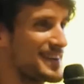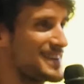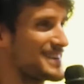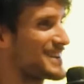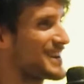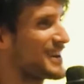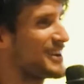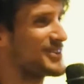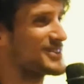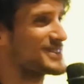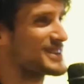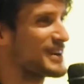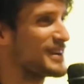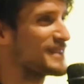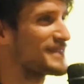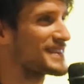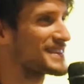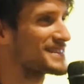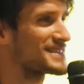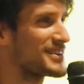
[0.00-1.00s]
Clara's
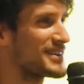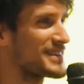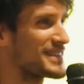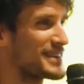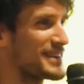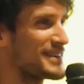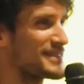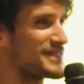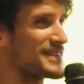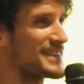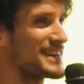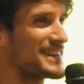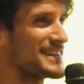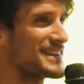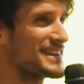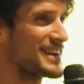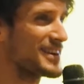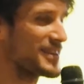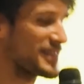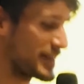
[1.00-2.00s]
laughing, so I think I've hit the
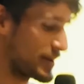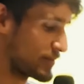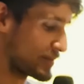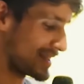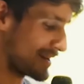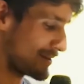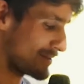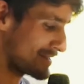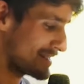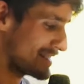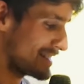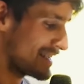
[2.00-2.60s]
nail on the head with that one.